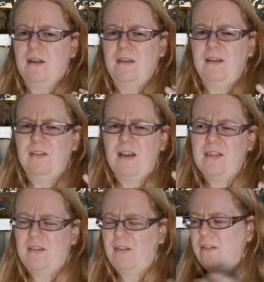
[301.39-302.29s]
I think it's like
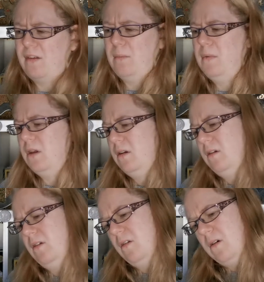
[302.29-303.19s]
the summer
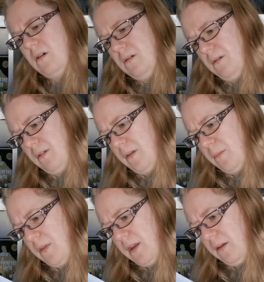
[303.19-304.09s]
court or
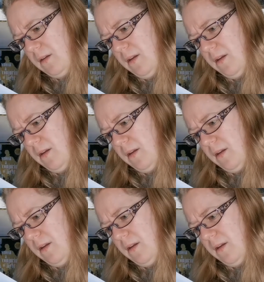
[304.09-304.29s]
something.